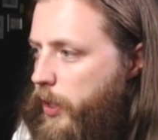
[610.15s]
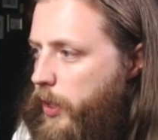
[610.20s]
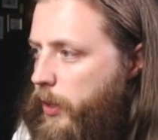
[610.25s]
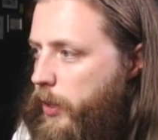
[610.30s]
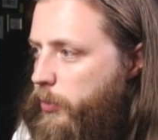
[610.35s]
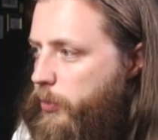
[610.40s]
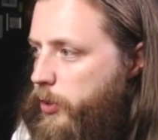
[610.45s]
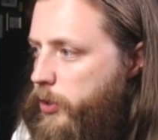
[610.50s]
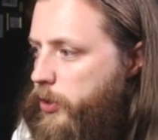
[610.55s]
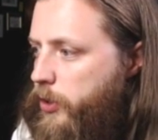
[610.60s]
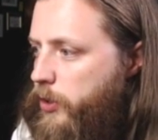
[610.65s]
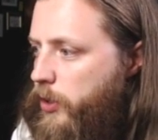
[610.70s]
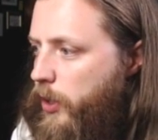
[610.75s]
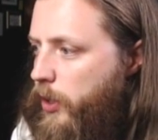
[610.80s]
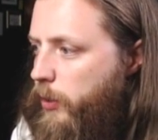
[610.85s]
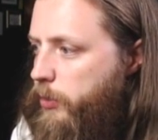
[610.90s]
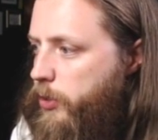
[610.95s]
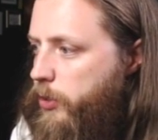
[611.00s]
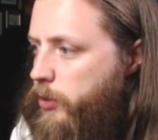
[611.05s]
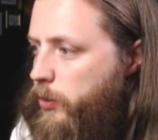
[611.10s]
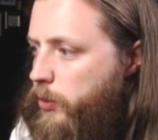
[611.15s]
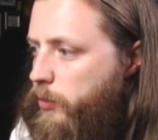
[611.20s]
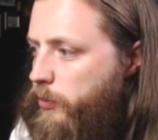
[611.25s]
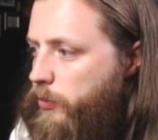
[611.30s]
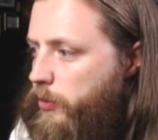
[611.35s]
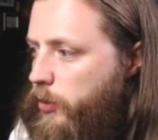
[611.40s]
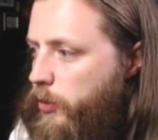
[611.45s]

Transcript: we are pushing to episode